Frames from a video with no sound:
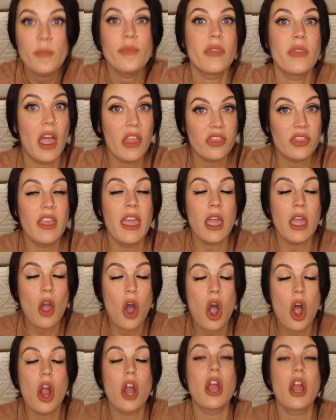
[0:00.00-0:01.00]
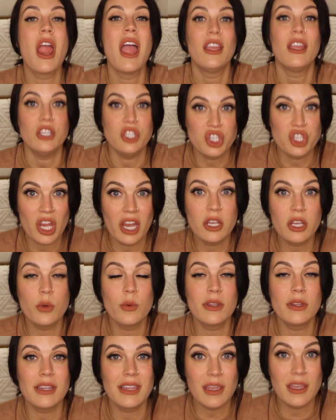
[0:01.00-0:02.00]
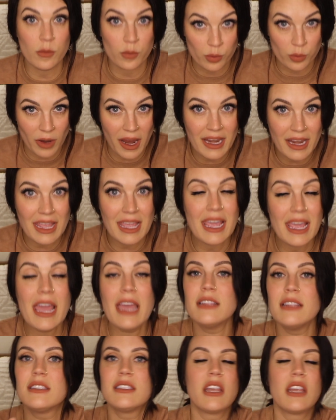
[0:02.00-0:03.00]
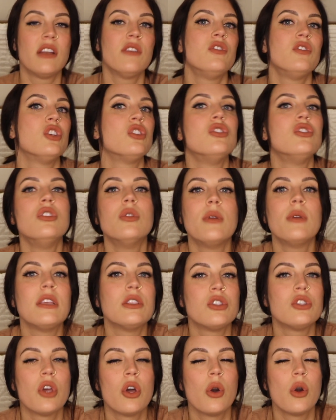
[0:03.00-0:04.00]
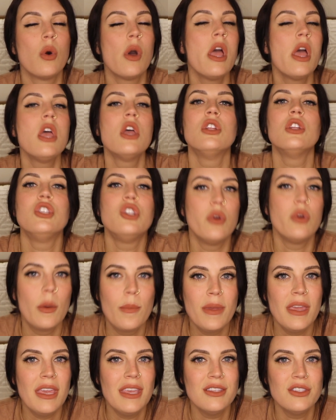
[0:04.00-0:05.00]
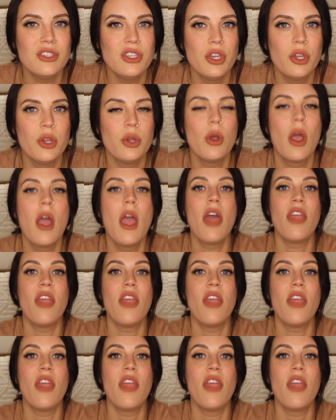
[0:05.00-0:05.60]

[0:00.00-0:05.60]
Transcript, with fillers: that they are genuinely ready instead of just doing so to appease you.